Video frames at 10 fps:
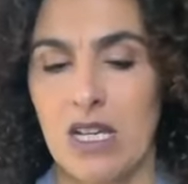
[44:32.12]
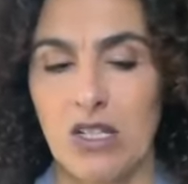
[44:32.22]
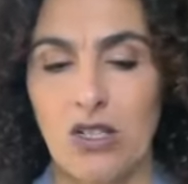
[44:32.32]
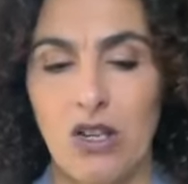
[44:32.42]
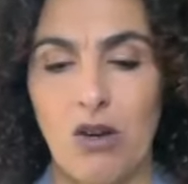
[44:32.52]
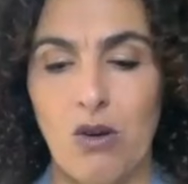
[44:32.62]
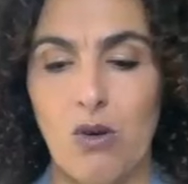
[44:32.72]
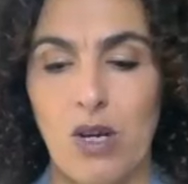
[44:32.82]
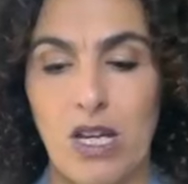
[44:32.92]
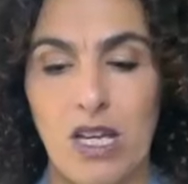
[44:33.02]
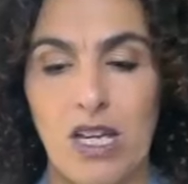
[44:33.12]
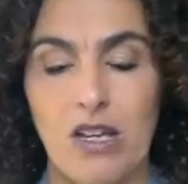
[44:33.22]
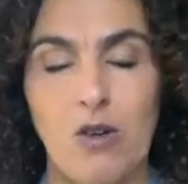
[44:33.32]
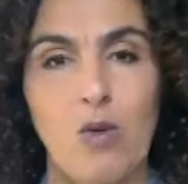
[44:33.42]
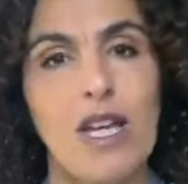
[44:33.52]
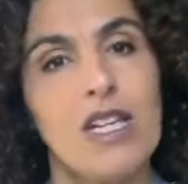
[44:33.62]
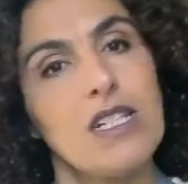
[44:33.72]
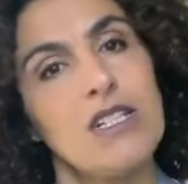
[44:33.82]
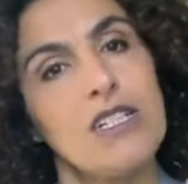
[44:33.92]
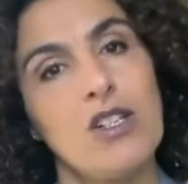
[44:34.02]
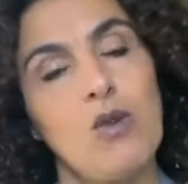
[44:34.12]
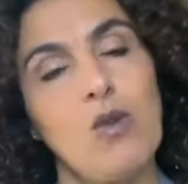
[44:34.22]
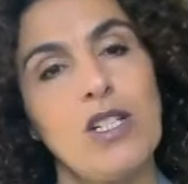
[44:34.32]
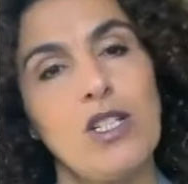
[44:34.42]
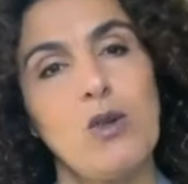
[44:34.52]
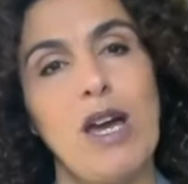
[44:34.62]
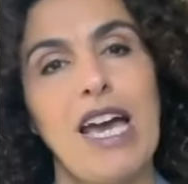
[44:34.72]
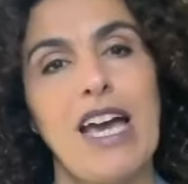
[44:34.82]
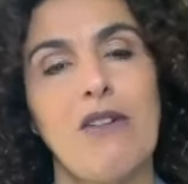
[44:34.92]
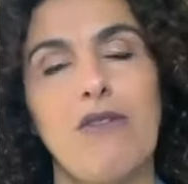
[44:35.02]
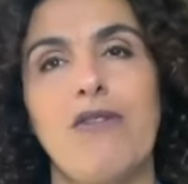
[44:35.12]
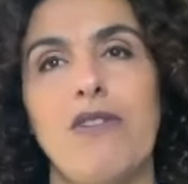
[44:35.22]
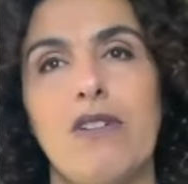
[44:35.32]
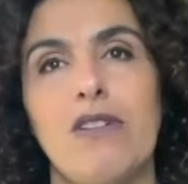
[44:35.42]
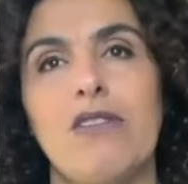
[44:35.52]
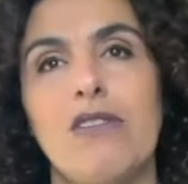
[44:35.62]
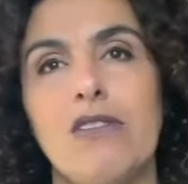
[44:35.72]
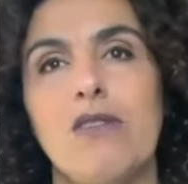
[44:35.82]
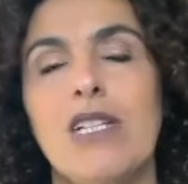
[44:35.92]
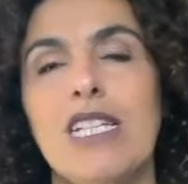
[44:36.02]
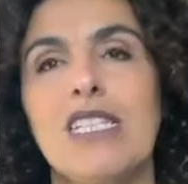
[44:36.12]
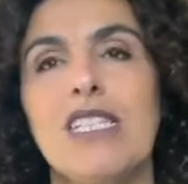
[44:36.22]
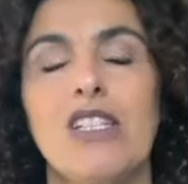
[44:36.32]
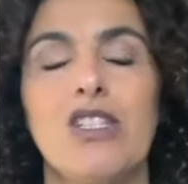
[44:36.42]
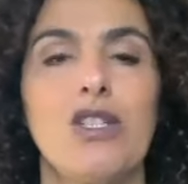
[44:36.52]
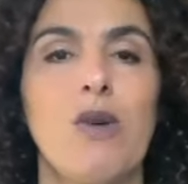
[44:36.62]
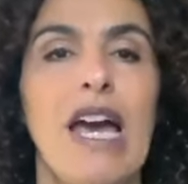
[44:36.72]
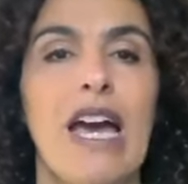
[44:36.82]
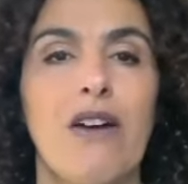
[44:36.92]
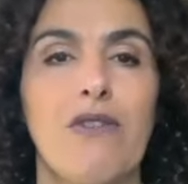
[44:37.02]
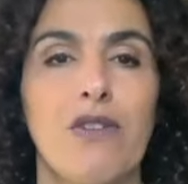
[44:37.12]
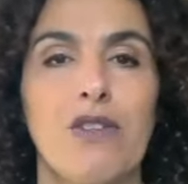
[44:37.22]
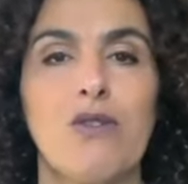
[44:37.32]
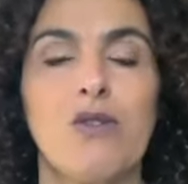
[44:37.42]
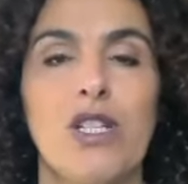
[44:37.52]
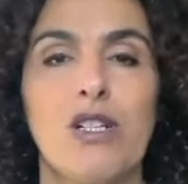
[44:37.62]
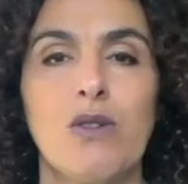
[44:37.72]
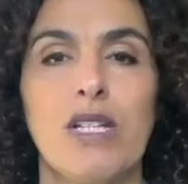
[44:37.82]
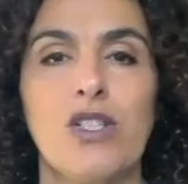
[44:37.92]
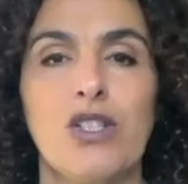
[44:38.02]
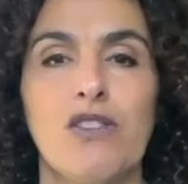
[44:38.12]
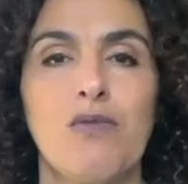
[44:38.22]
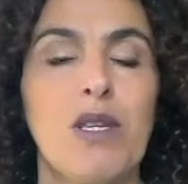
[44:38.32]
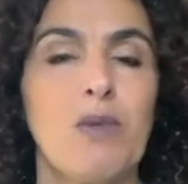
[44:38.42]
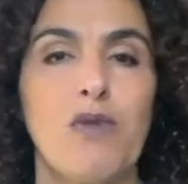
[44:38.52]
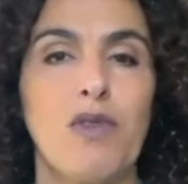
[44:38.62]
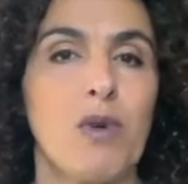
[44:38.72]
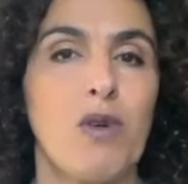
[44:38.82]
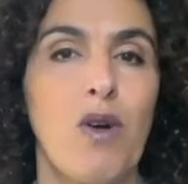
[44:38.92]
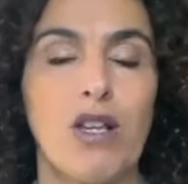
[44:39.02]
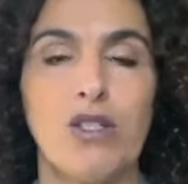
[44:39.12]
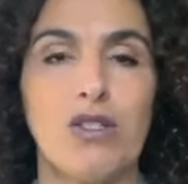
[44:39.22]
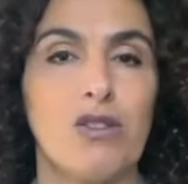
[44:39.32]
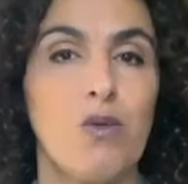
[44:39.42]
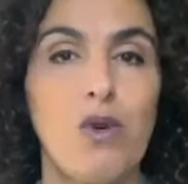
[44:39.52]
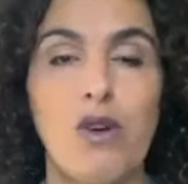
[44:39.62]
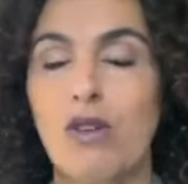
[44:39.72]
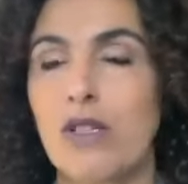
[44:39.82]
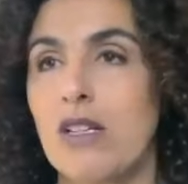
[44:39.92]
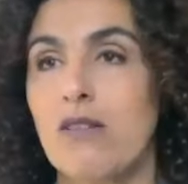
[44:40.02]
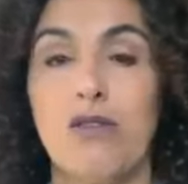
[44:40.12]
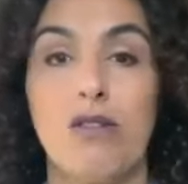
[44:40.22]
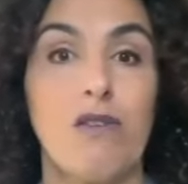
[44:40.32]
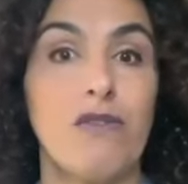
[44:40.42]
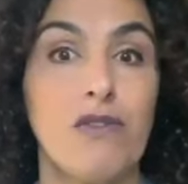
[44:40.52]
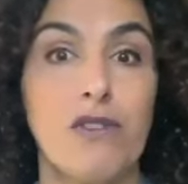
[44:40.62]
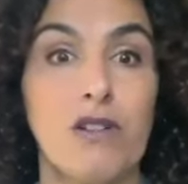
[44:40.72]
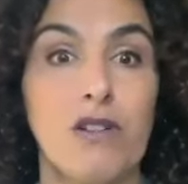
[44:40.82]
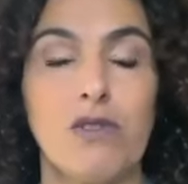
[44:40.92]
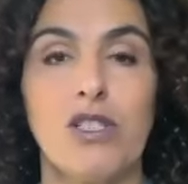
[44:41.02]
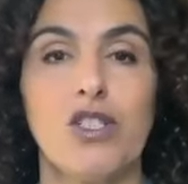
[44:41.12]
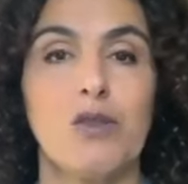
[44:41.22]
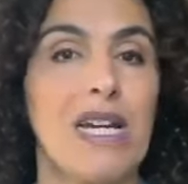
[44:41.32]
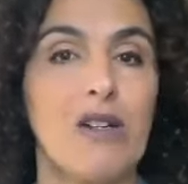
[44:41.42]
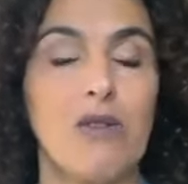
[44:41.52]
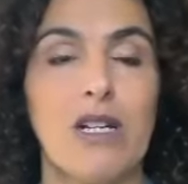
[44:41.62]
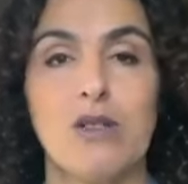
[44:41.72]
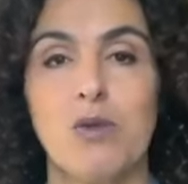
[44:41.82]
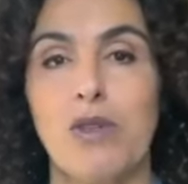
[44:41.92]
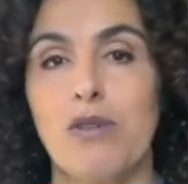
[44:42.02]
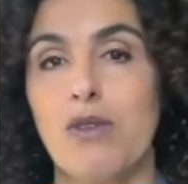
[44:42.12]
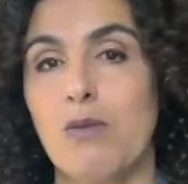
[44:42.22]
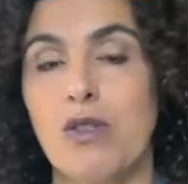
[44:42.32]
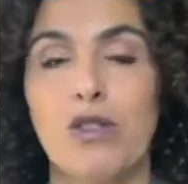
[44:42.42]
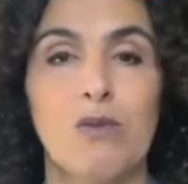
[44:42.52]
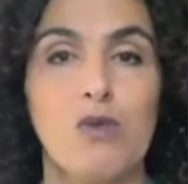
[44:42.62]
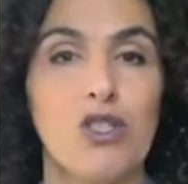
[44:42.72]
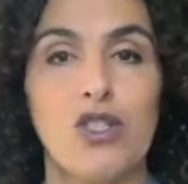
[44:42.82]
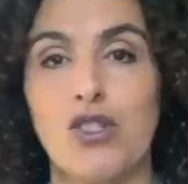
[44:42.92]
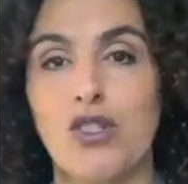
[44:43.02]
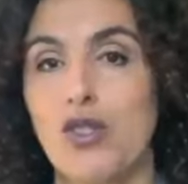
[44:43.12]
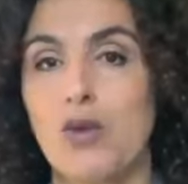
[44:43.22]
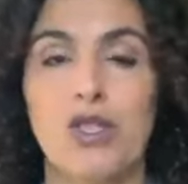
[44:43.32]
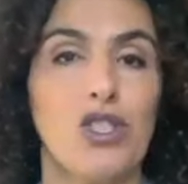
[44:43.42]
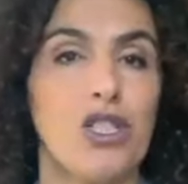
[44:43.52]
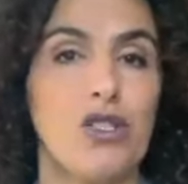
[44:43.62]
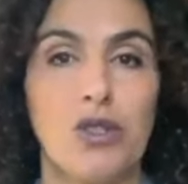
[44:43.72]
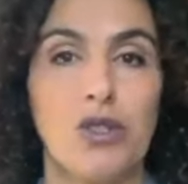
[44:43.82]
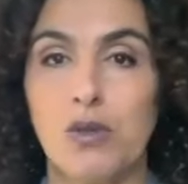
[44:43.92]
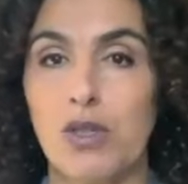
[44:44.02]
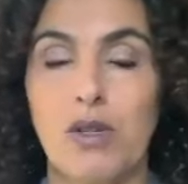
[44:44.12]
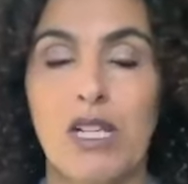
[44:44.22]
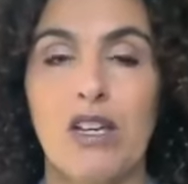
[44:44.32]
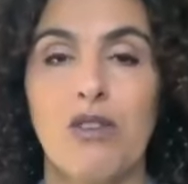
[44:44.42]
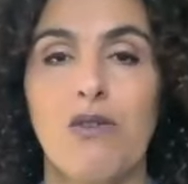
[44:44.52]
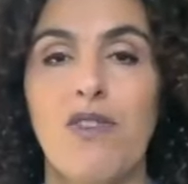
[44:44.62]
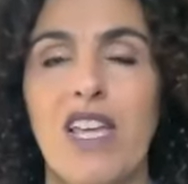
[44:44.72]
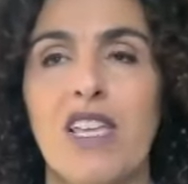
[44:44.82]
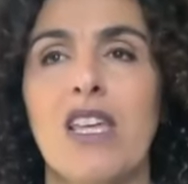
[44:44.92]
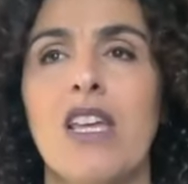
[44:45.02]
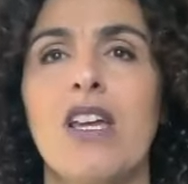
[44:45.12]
So what do you have, what insights do you have for the new generation of people from across the world and of different religious backgrounds, whether they're Muslim, Christian, Jewish, Hindu, any other faith,